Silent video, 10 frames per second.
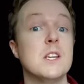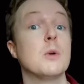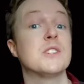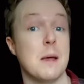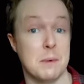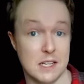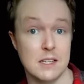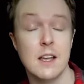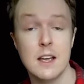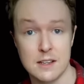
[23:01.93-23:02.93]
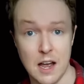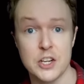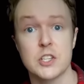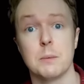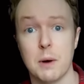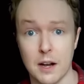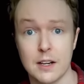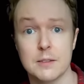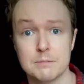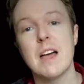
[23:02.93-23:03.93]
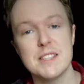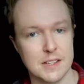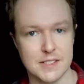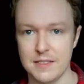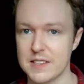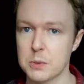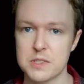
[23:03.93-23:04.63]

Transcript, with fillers: Yosemite National Park. As I said, this